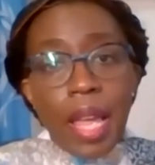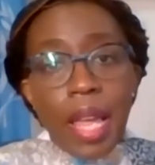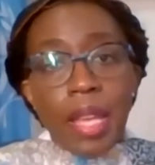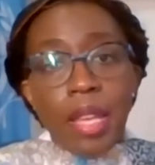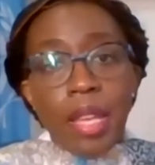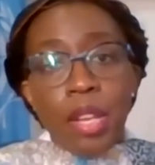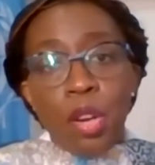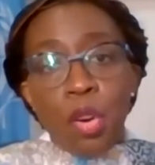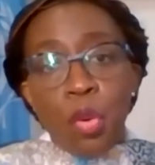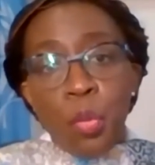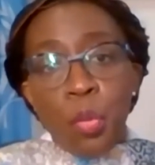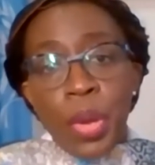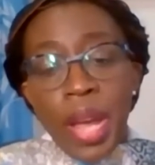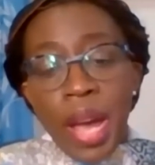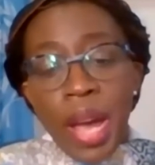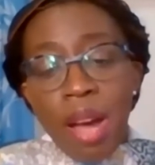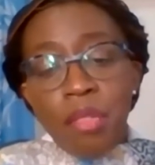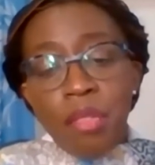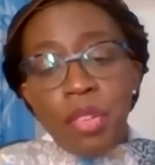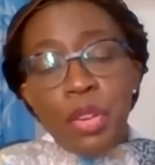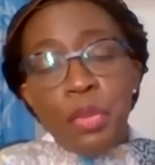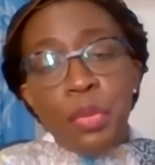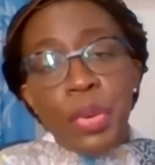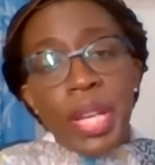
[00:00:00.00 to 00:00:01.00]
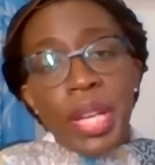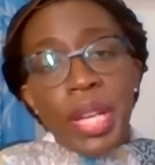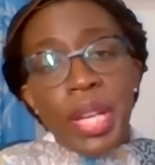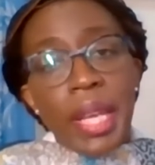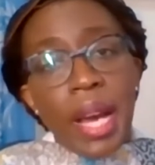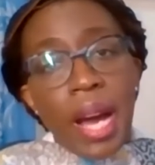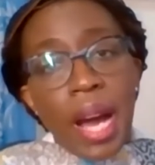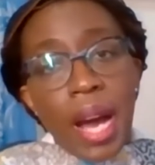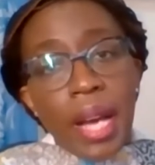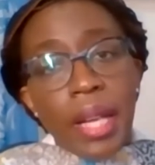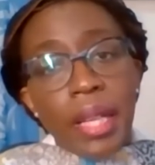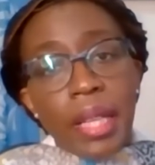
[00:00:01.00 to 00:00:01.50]
We haven't really
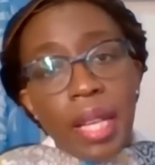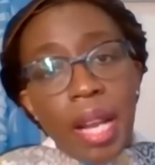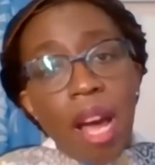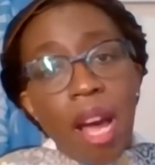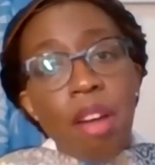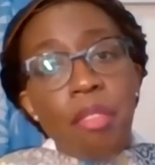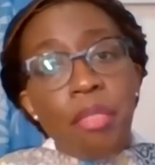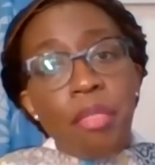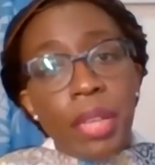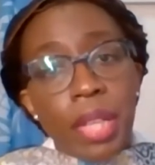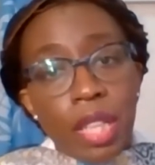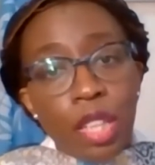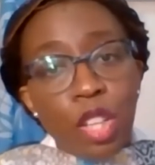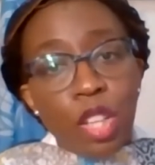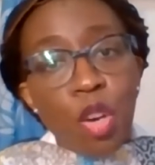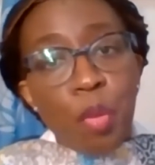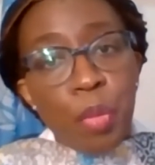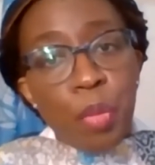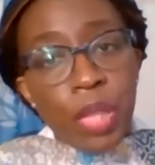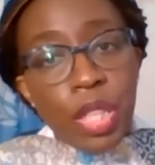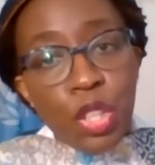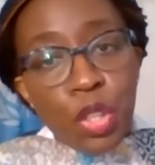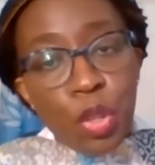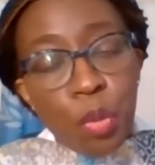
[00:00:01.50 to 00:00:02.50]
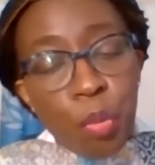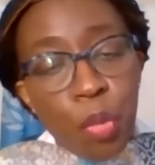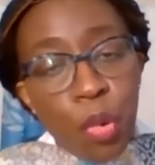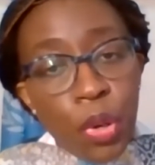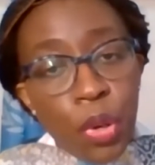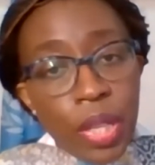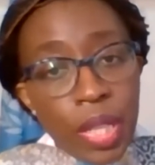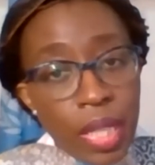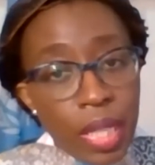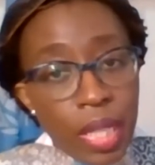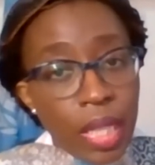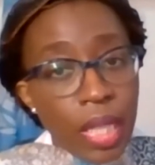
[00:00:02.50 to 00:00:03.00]
had an African competition
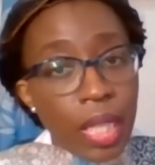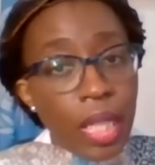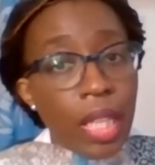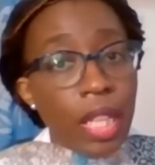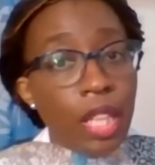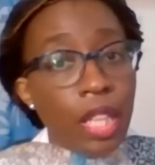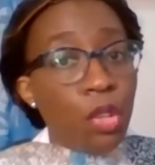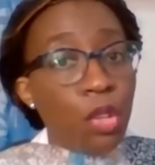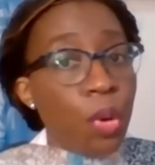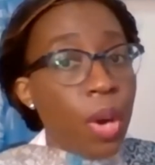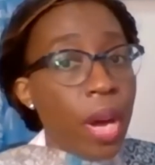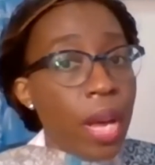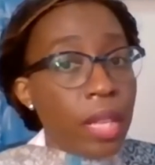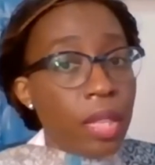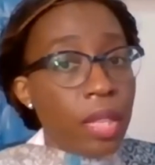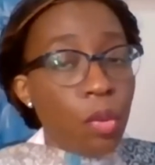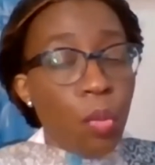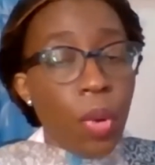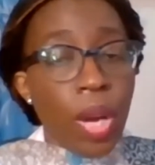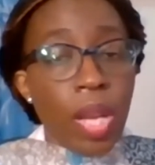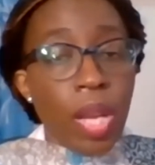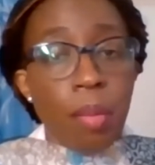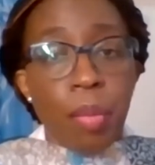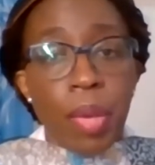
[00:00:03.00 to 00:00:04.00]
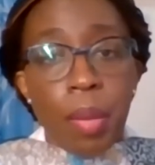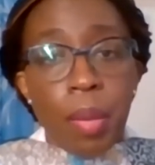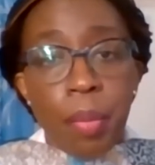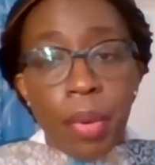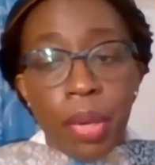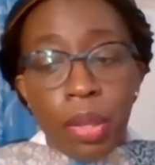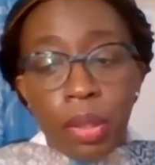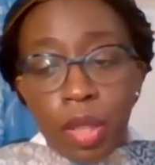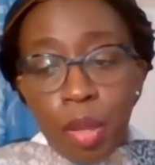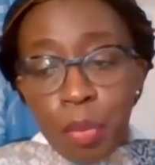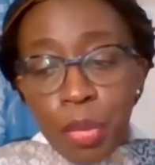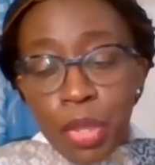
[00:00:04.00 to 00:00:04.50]
policy. The EU has a white paper
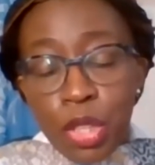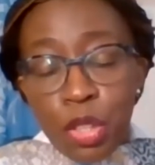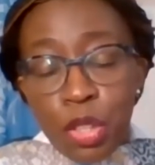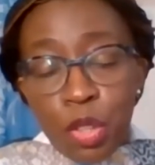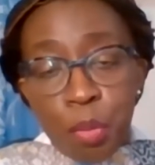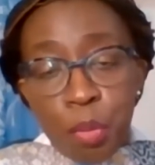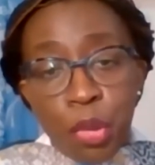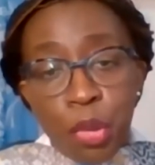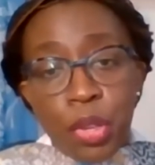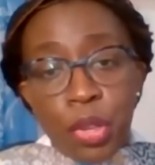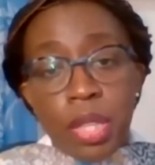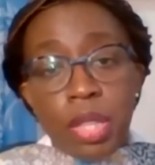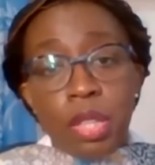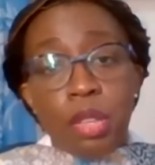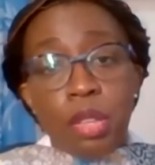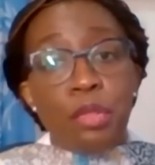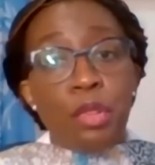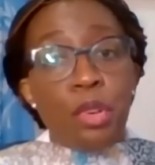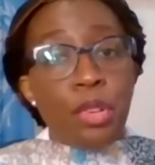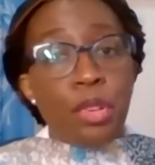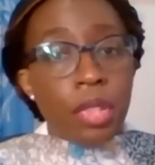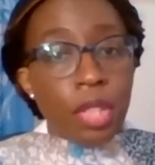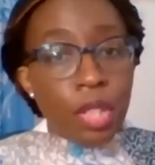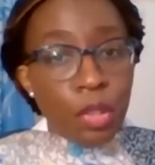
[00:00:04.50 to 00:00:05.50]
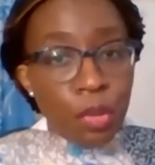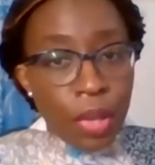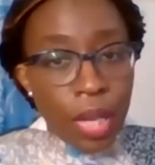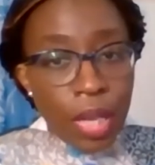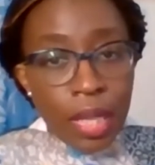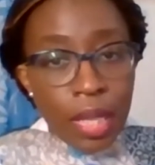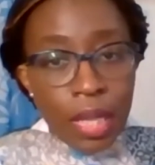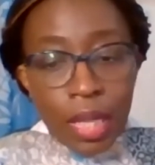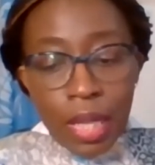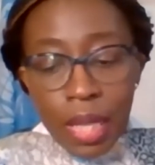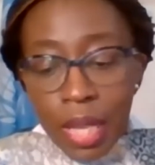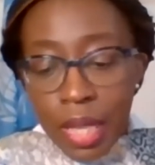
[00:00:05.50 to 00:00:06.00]
on competition policy. Of course, the
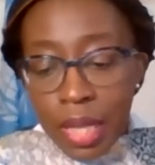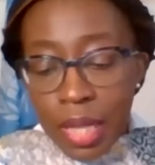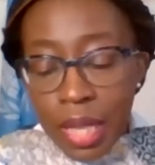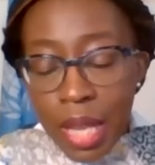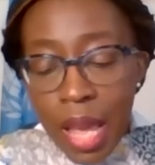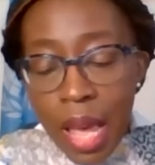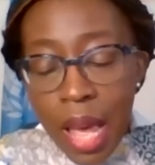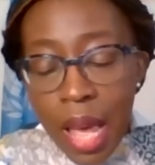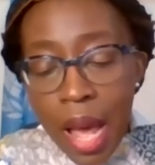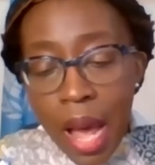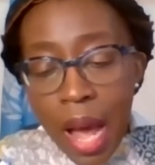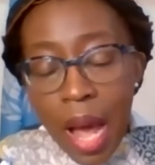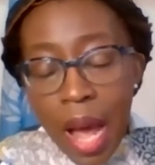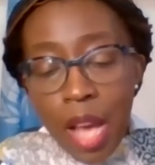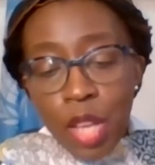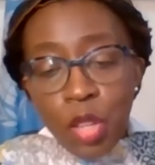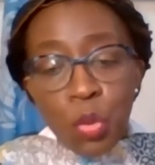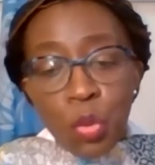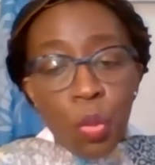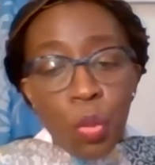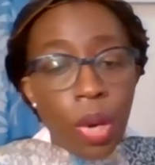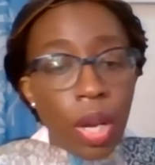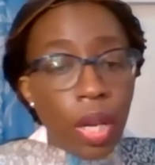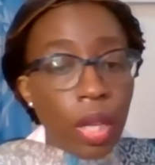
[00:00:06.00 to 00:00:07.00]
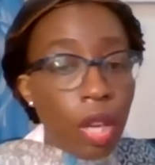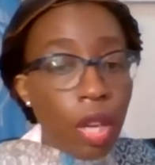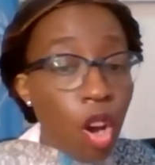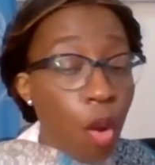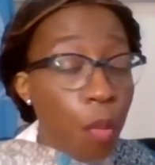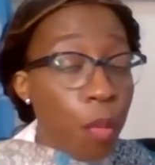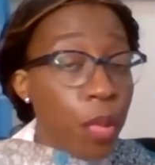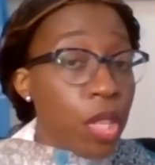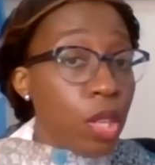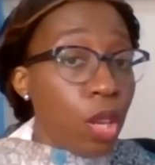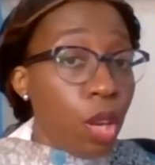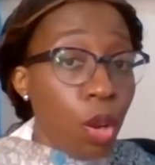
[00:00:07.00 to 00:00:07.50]
United States has one,
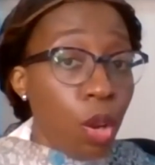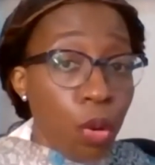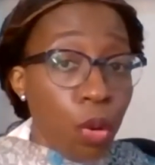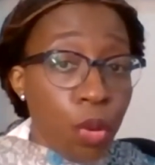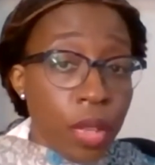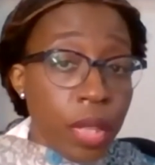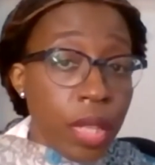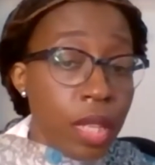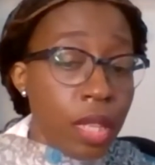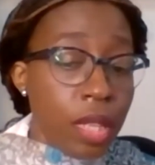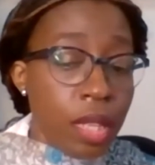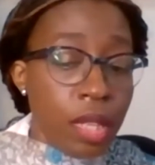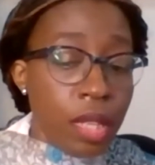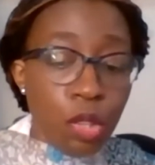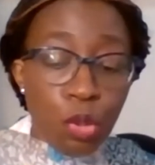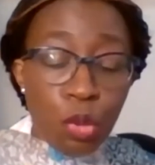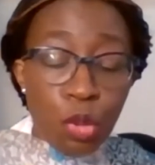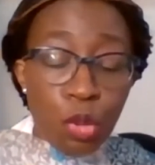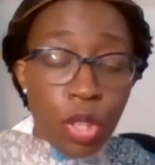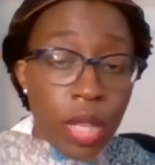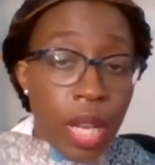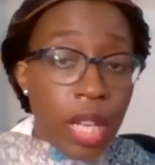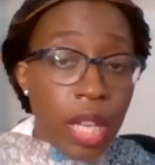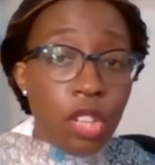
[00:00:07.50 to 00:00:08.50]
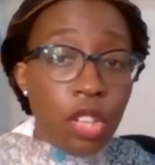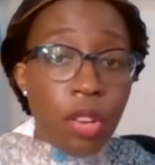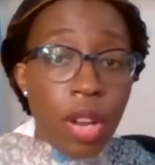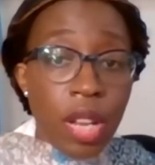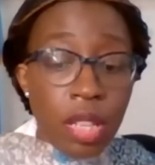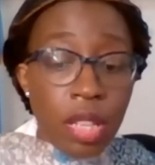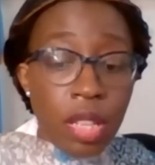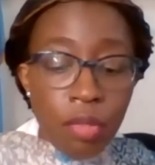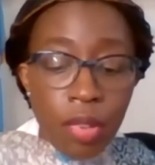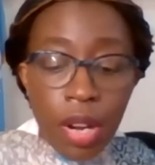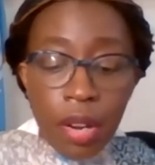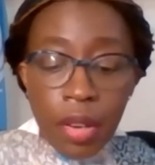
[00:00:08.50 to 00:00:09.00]
commerce clause. This is just
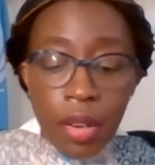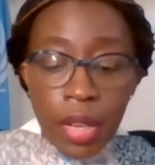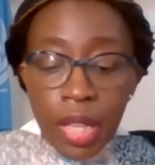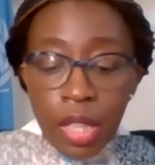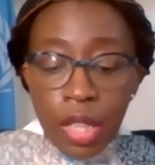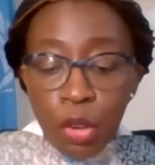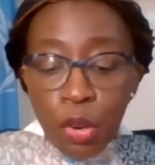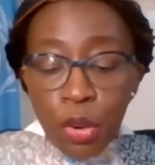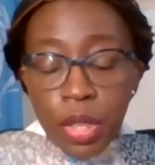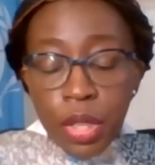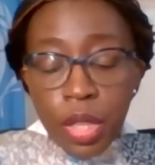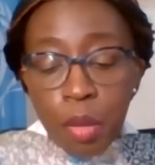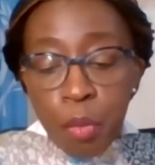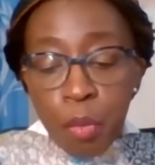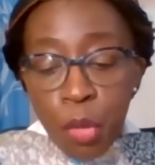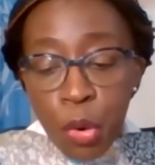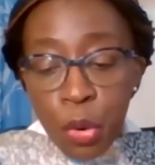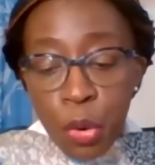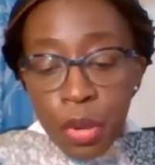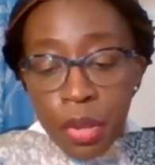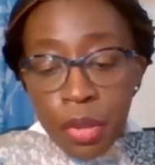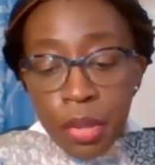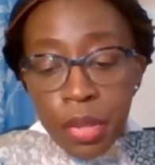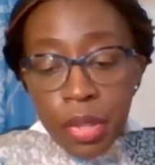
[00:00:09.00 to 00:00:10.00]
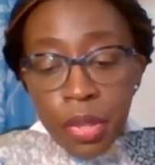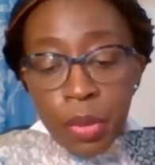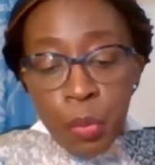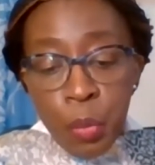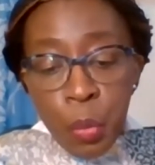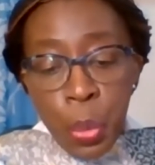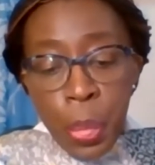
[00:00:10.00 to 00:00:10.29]
transferring and crossing borders.